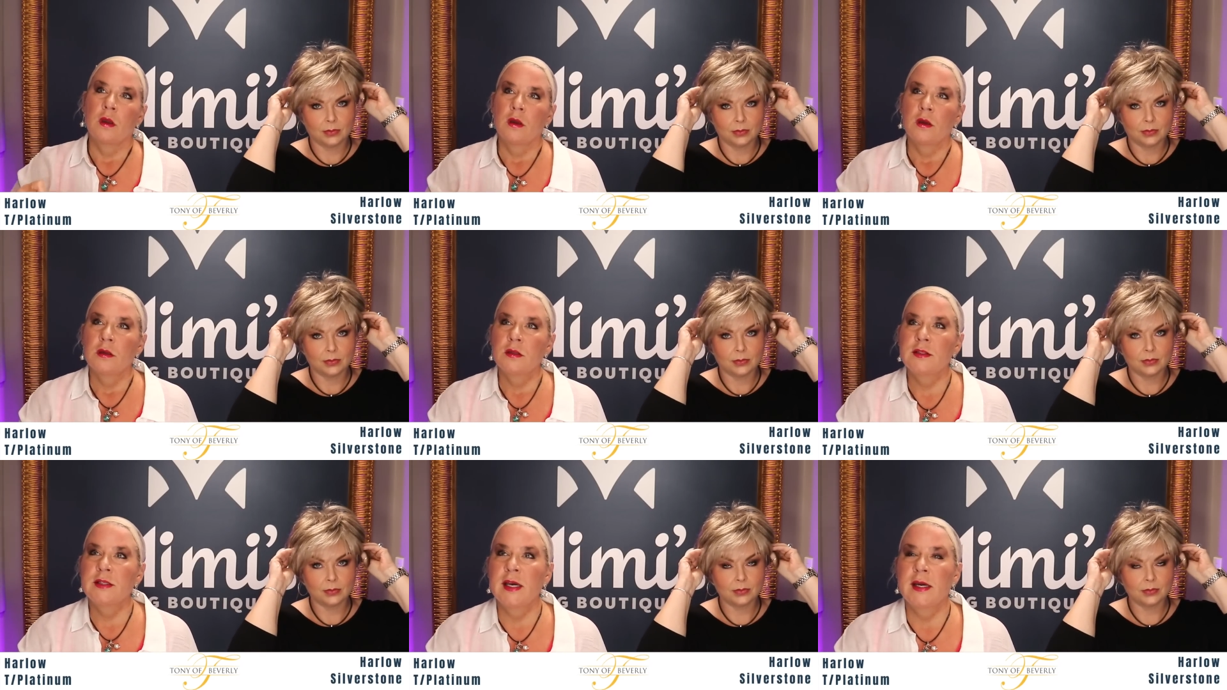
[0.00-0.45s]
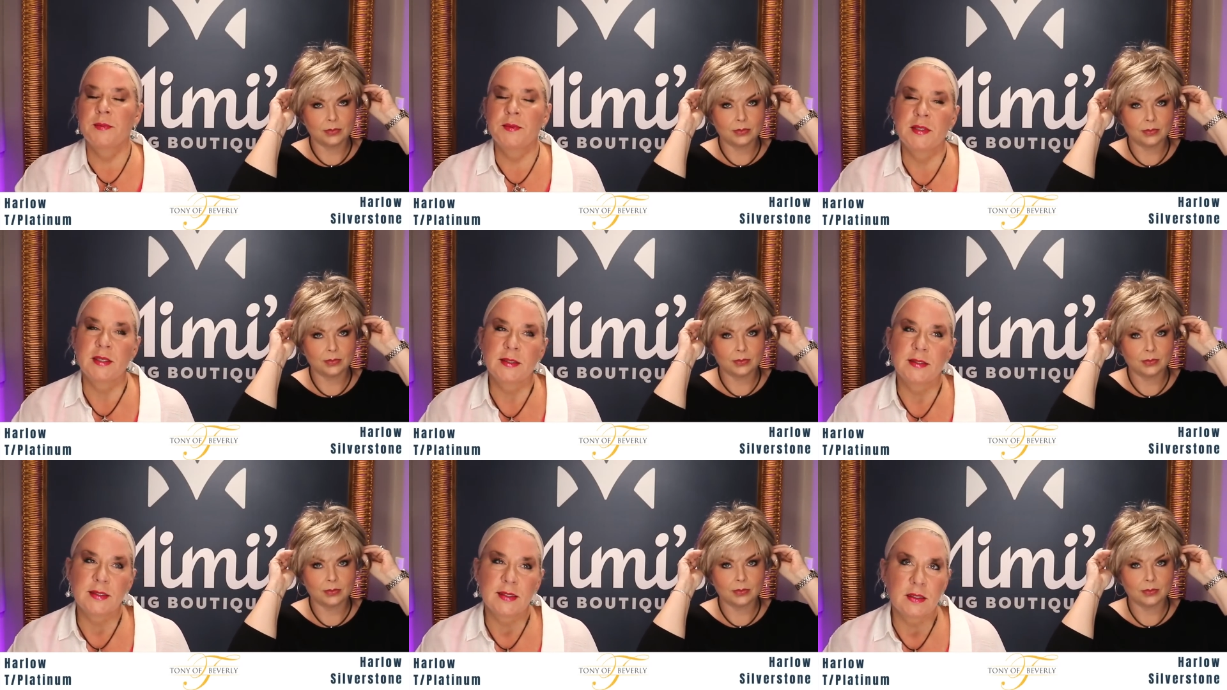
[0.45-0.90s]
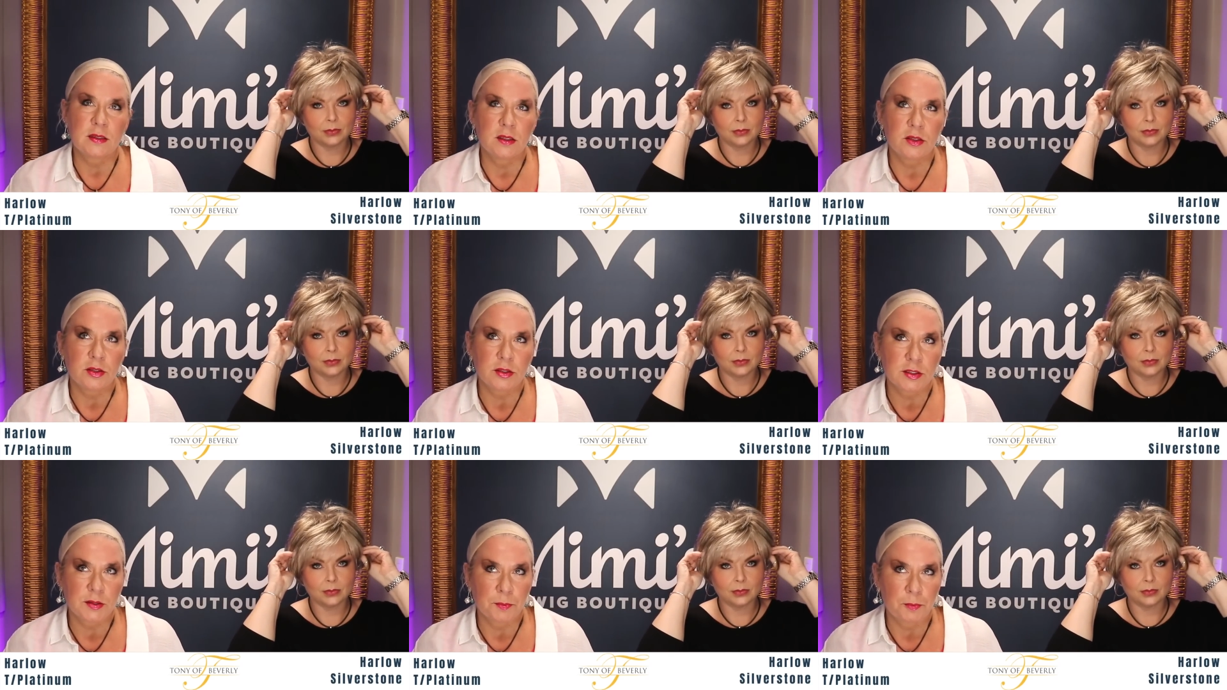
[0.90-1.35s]
Speaker 1: Deb says it looks
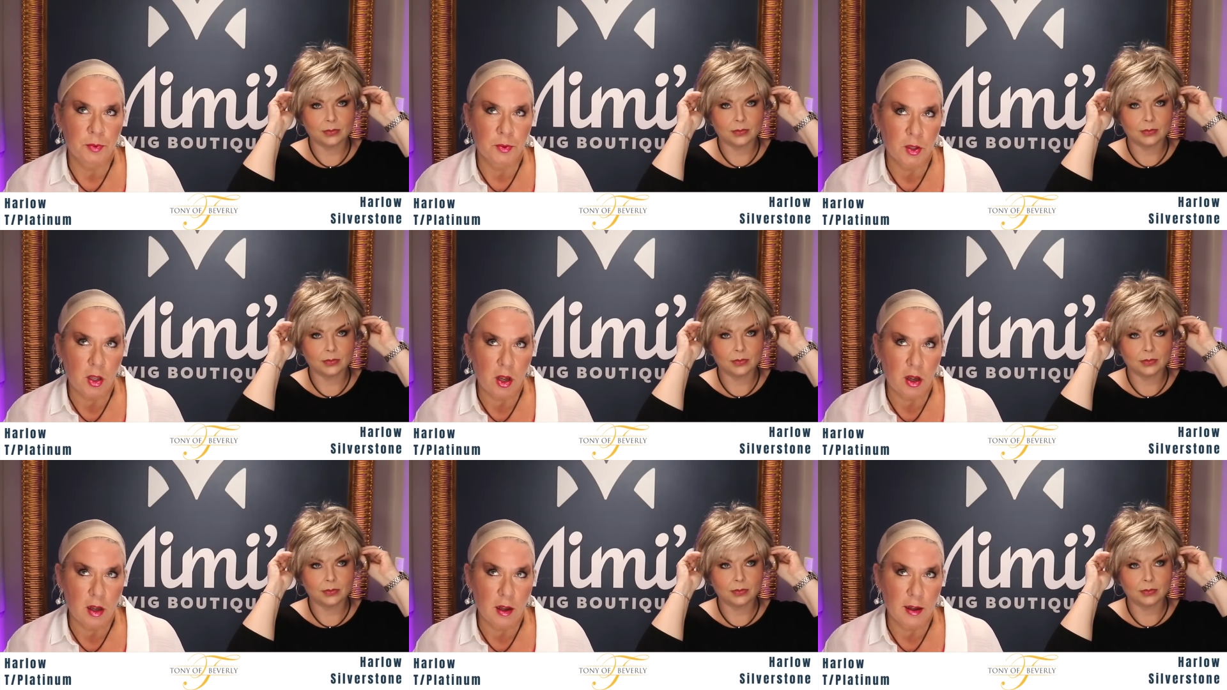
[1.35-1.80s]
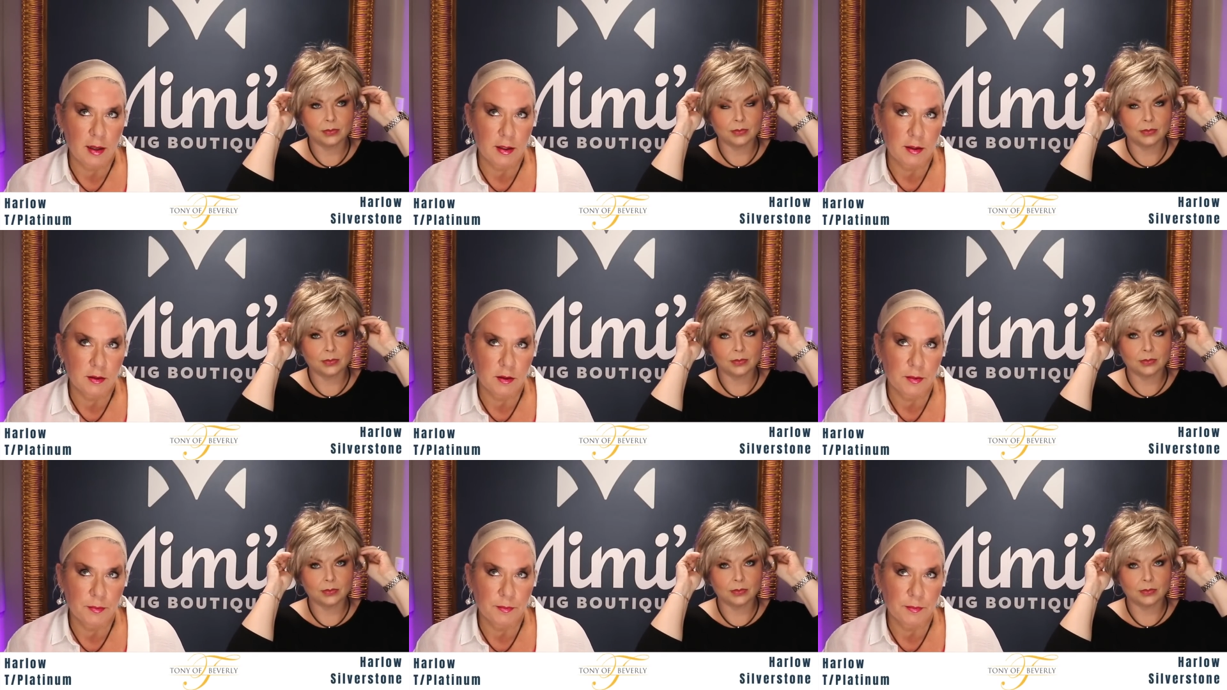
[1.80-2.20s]
blonde.